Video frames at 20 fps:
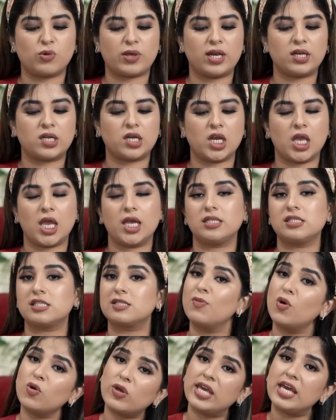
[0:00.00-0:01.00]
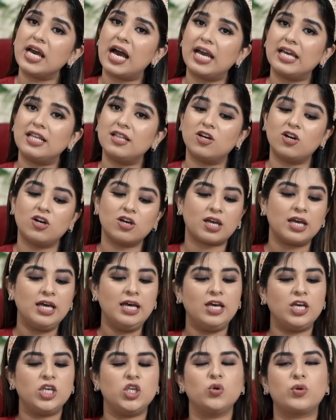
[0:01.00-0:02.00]
You can create smoky eye look,
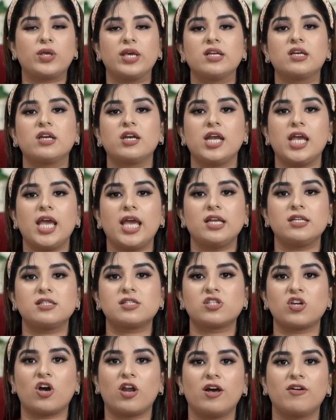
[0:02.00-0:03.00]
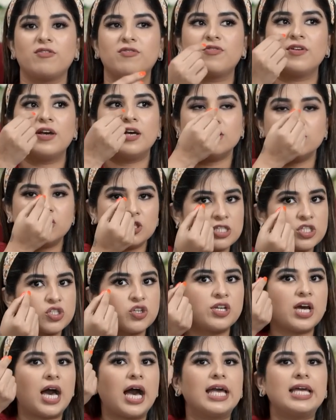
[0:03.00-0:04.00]
you can create sort of
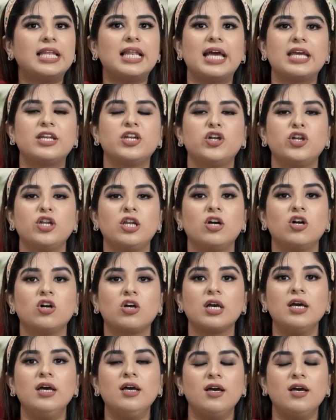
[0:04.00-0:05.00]
just an eyeliner look.